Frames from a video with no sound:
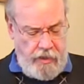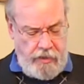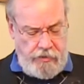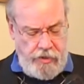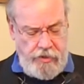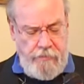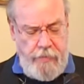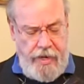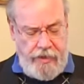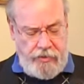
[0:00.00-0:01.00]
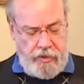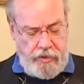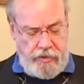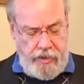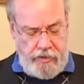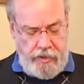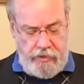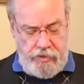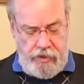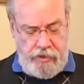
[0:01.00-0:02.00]
But just imagine, he says,
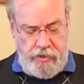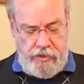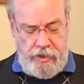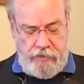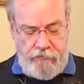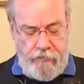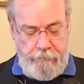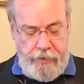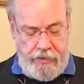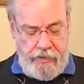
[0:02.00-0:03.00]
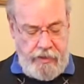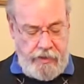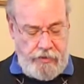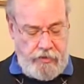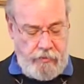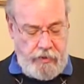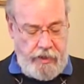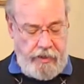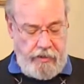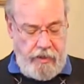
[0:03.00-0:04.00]
that Jesus has forbidden us to
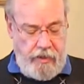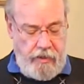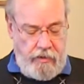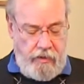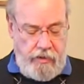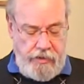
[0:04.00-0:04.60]
relate all